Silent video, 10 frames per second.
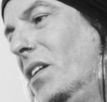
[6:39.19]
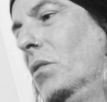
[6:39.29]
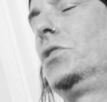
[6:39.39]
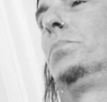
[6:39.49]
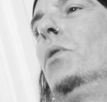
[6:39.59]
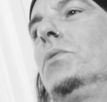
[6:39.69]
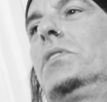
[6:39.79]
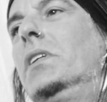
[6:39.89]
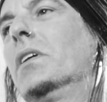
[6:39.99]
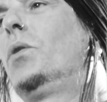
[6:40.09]

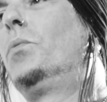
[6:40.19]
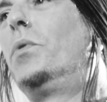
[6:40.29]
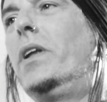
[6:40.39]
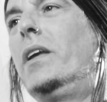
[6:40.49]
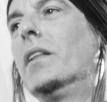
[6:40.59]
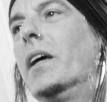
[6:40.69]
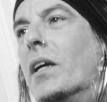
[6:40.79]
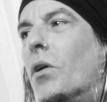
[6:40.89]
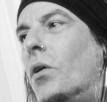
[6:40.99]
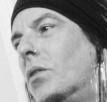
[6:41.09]
schmaltzy and corny,
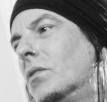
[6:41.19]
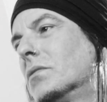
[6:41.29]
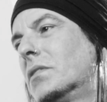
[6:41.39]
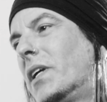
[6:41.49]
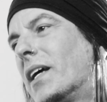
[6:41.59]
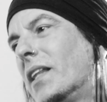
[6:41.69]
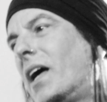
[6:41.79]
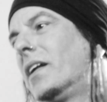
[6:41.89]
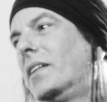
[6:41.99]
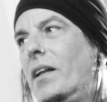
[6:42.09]
like a
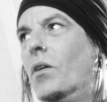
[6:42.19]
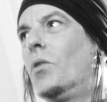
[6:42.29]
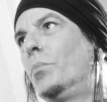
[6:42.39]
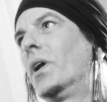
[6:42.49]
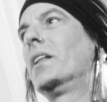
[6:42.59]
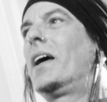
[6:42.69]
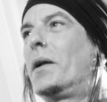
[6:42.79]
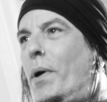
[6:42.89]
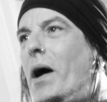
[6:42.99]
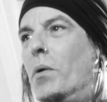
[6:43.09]
lot, not all, but a lot
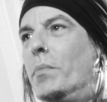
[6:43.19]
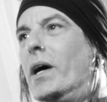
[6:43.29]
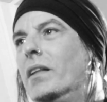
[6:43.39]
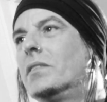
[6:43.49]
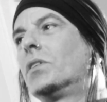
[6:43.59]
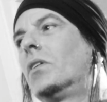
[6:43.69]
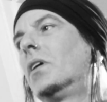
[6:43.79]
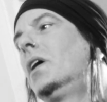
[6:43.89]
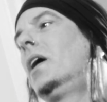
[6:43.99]
of power ballads are.